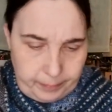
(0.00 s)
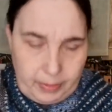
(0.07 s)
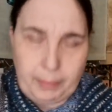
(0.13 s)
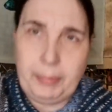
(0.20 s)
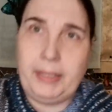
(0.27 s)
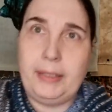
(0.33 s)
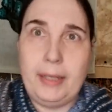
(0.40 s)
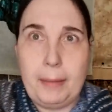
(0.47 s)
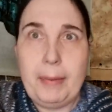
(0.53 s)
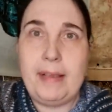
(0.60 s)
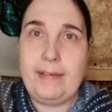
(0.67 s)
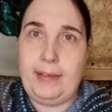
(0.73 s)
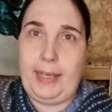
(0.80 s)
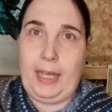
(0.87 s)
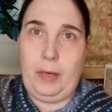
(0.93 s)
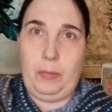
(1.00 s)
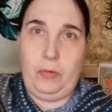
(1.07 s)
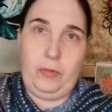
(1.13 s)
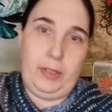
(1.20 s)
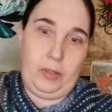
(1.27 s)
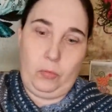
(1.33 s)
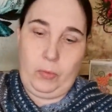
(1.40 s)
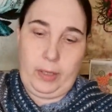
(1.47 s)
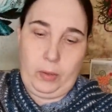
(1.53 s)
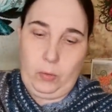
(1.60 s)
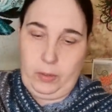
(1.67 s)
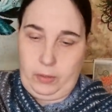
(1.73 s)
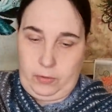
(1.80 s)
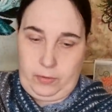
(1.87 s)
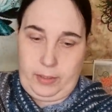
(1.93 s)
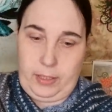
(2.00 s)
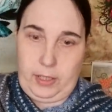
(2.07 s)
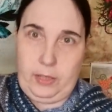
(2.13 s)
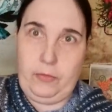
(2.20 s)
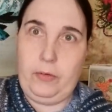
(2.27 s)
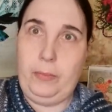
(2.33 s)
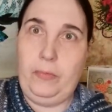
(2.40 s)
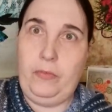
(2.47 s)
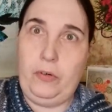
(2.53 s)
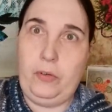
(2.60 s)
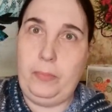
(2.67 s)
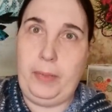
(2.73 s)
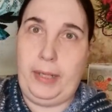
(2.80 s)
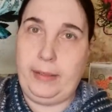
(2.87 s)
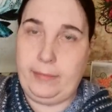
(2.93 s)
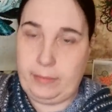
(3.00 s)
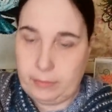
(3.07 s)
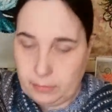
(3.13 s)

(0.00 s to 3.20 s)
I mean, amazing animals. That's why I wanted stitches from the first place.